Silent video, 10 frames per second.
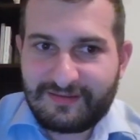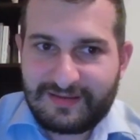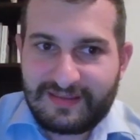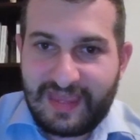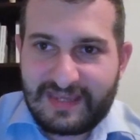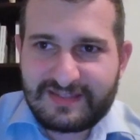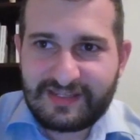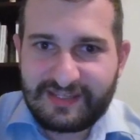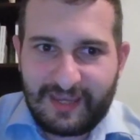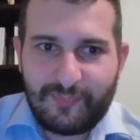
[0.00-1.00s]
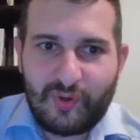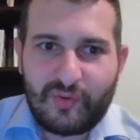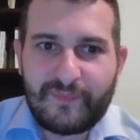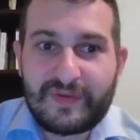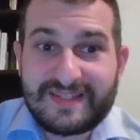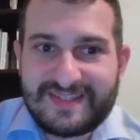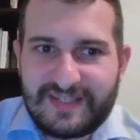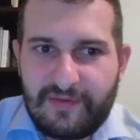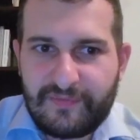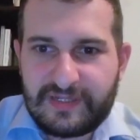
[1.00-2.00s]
there is a gap of
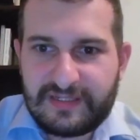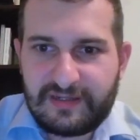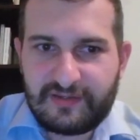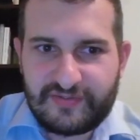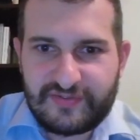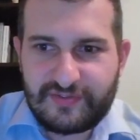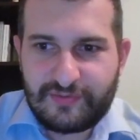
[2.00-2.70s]
7 years,